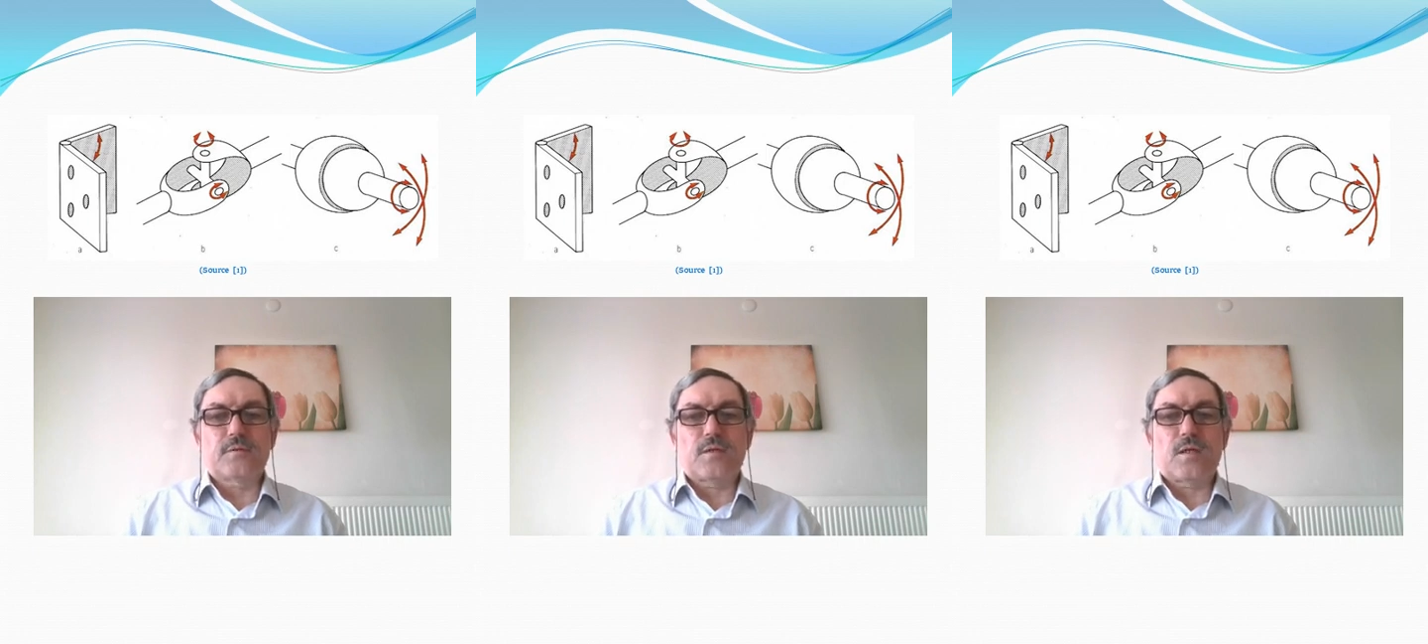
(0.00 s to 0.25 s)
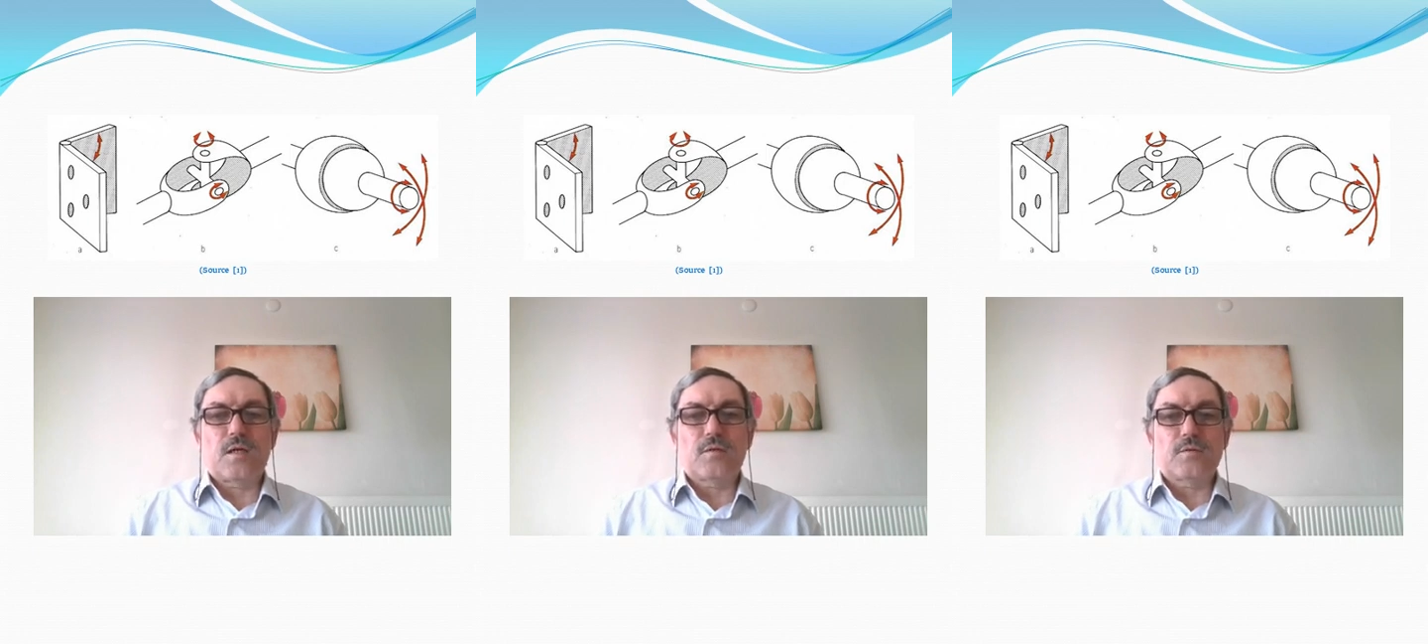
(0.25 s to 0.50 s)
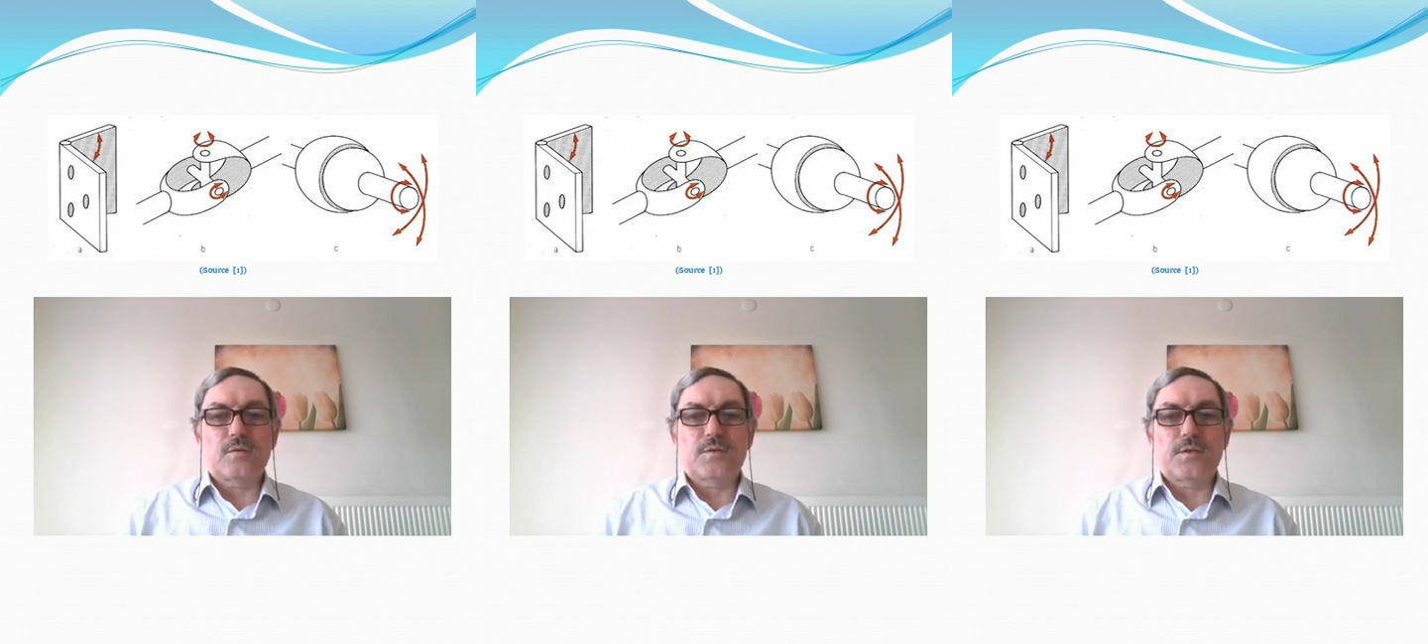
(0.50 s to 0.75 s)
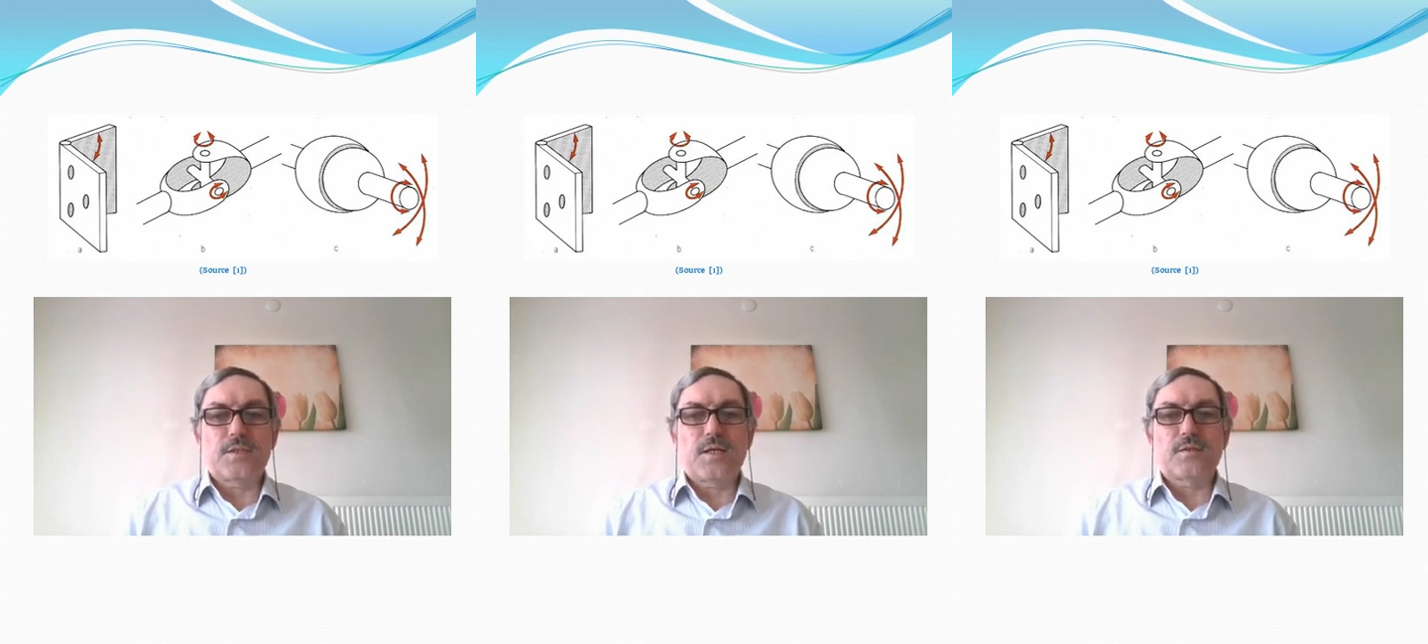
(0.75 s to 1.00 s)

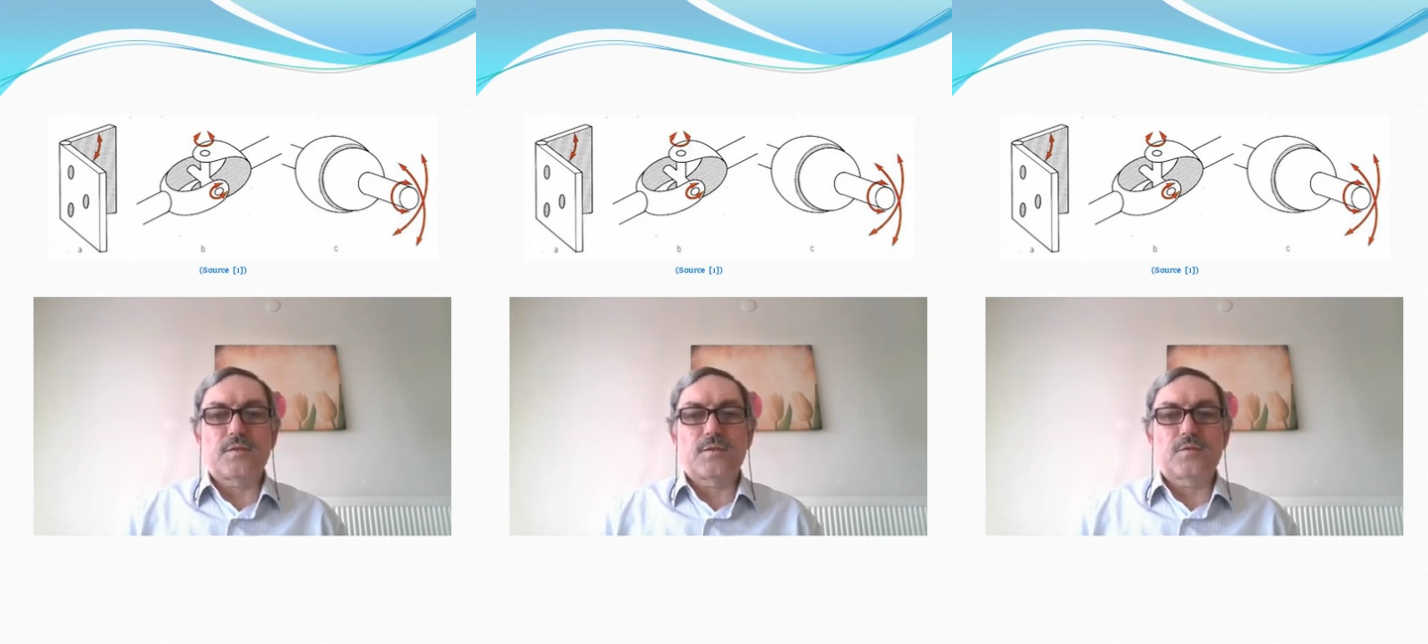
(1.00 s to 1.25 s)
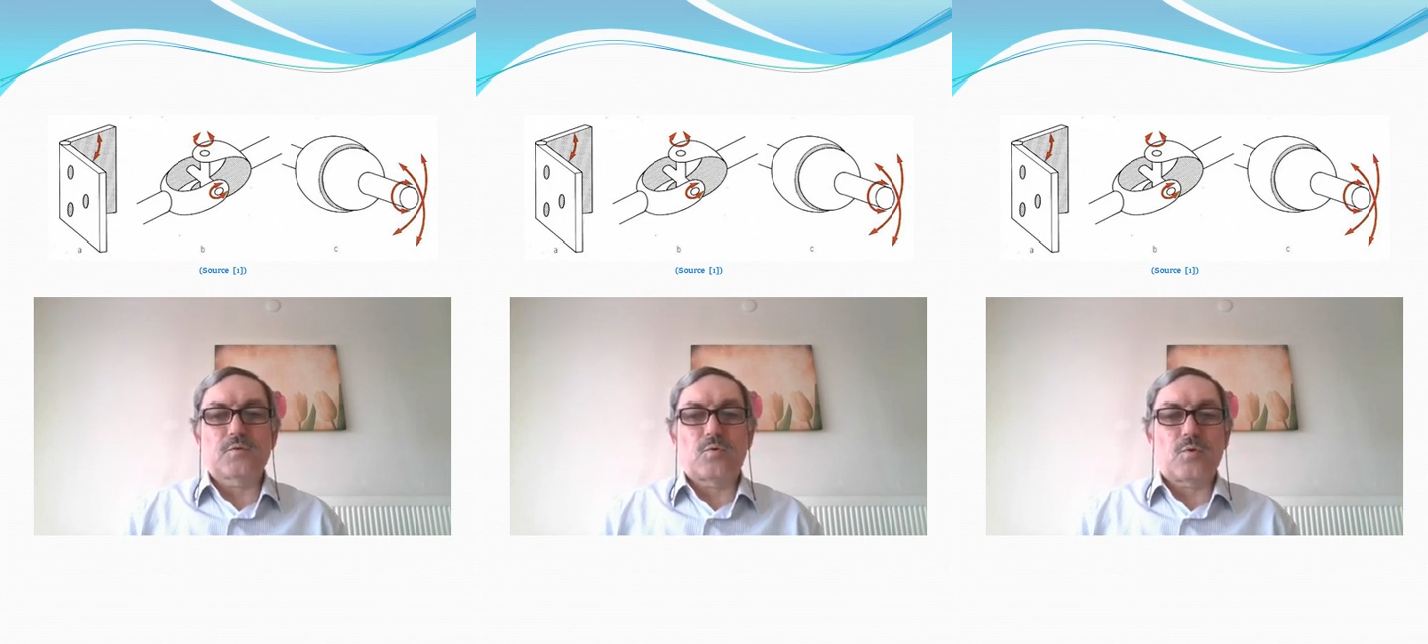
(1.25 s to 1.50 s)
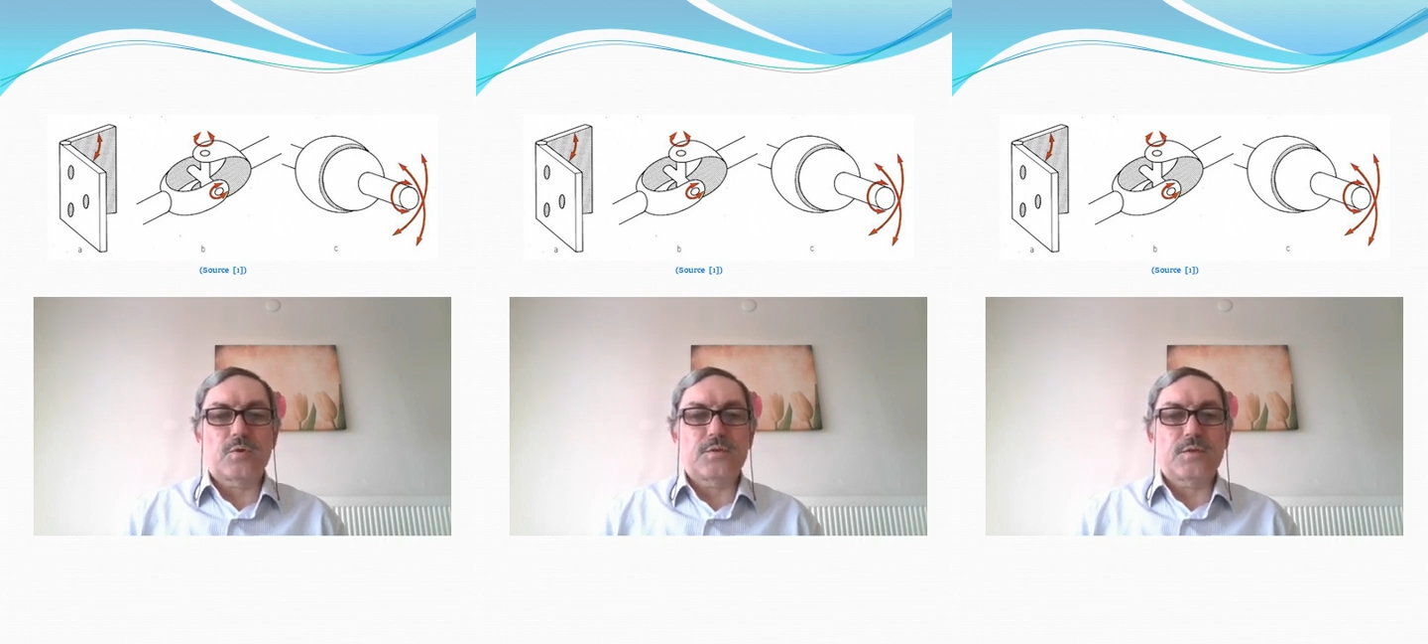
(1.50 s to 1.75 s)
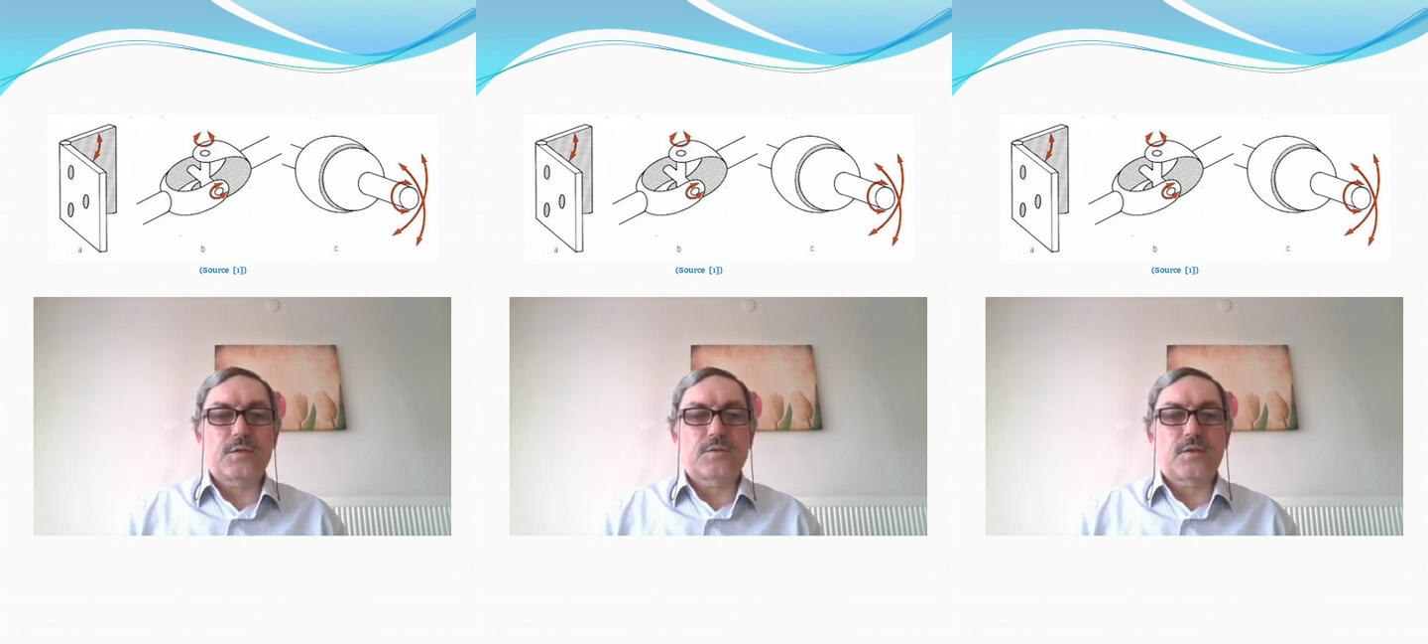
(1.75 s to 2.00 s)
3 angular coordinates